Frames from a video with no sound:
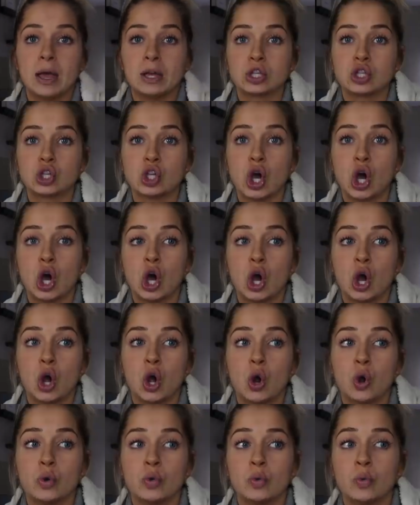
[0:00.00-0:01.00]

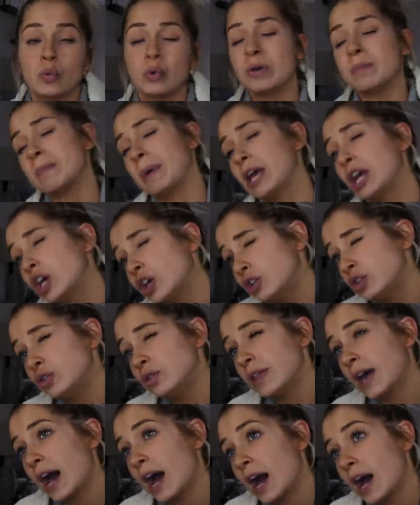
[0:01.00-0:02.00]
So we might go
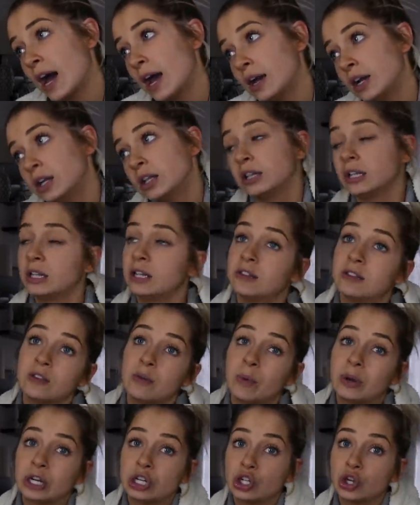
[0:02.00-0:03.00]
do that.
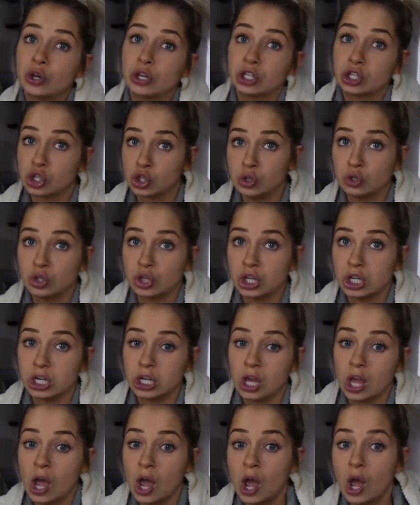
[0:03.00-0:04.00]
Lindsay wanted to go get
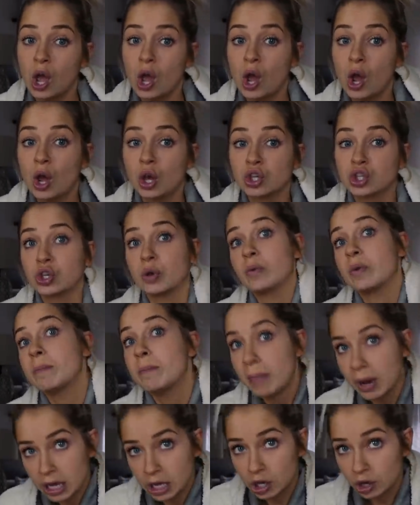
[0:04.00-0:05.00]
sushi, so we
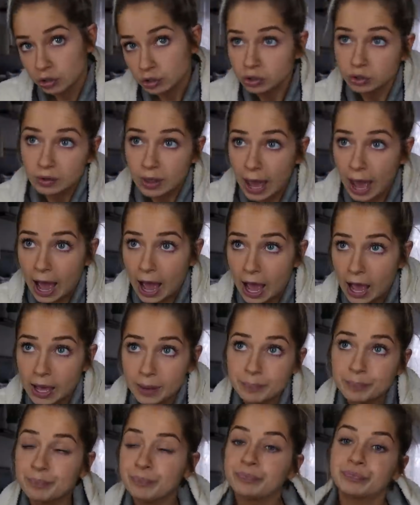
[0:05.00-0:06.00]
might go do
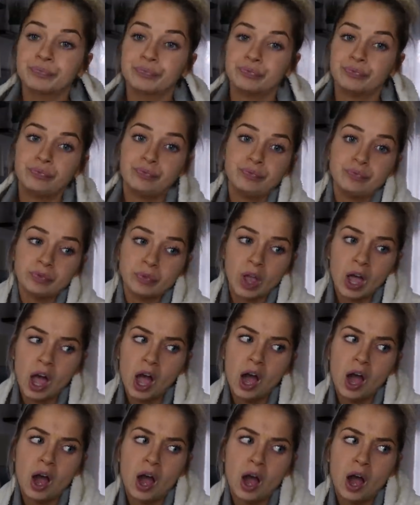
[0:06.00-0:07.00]
that.
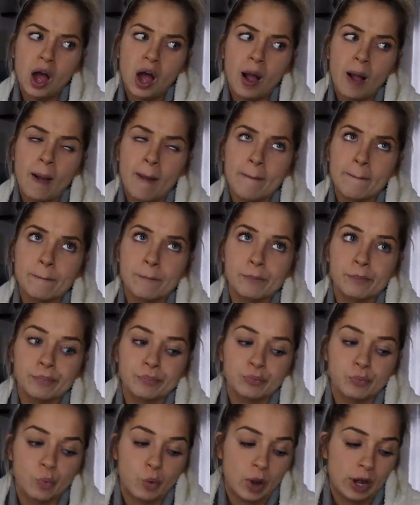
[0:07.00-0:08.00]

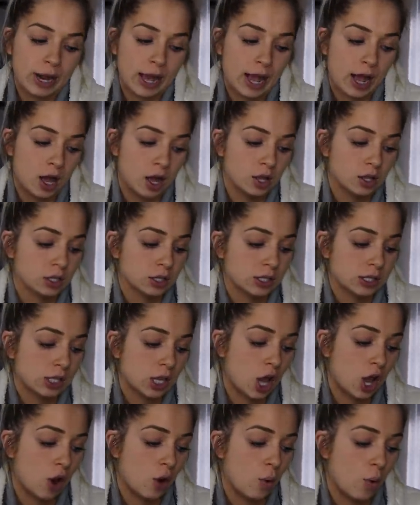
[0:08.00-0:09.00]
What else?
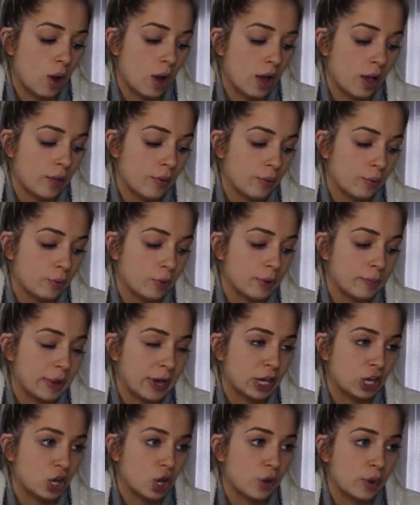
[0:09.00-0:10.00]
Oh, we
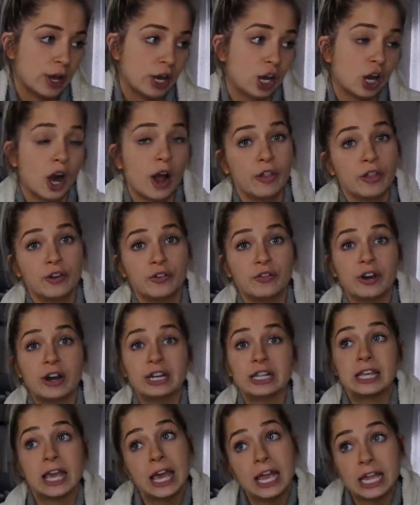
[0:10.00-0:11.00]
might go get our other
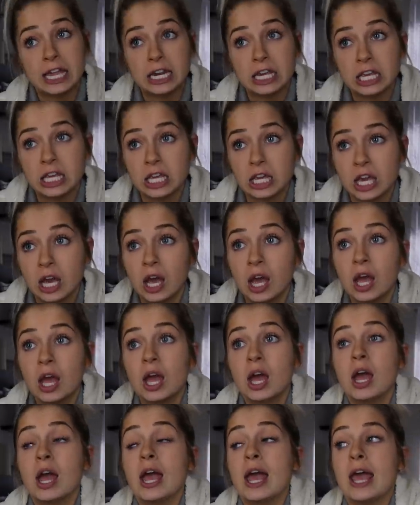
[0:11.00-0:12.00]
friend Katie
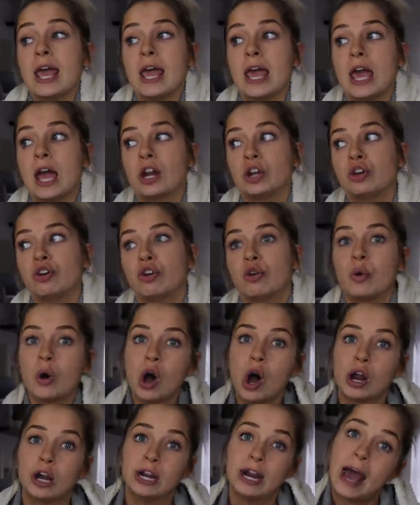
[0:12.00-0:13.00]
and go to a
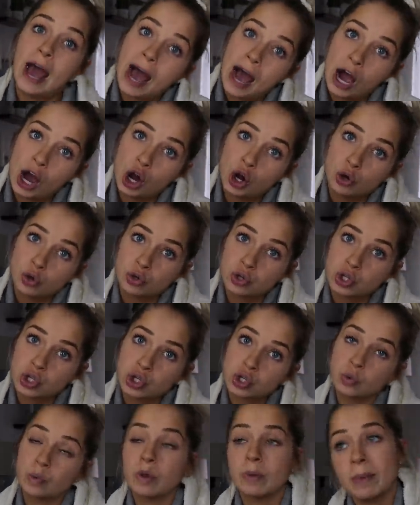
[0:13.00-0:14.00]
haunted
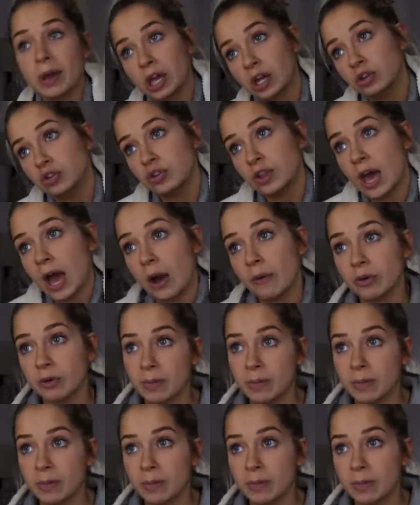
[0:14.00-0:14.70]
house. We might go do that.